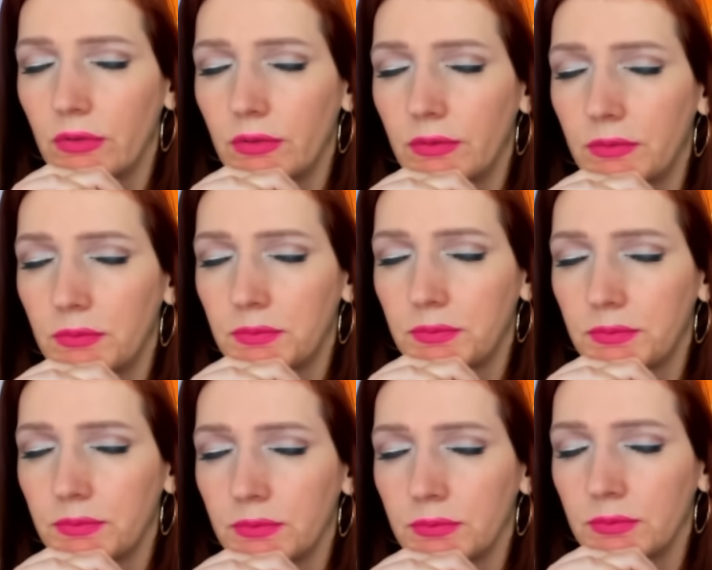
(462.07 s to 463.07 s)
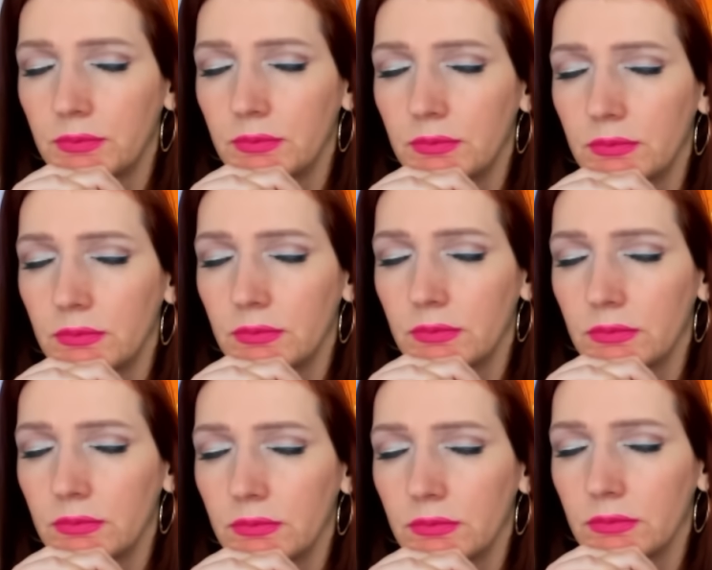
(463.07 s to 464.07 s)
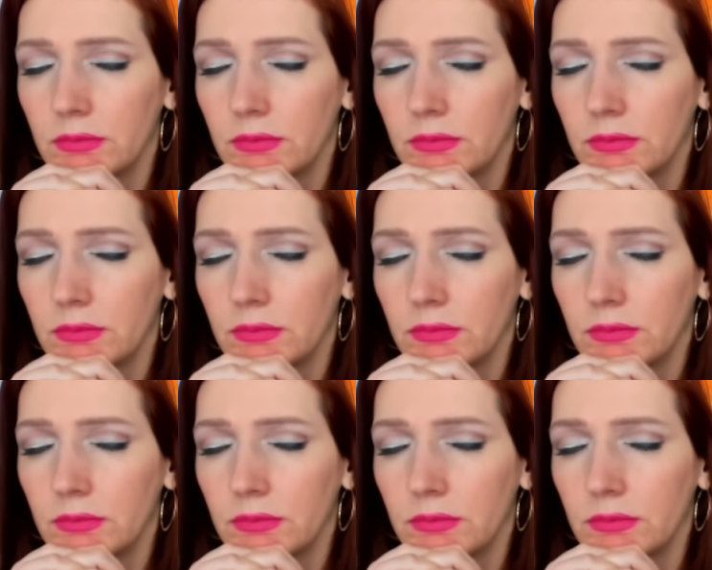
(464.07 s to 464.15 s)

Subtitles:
No one is speaking in this clip.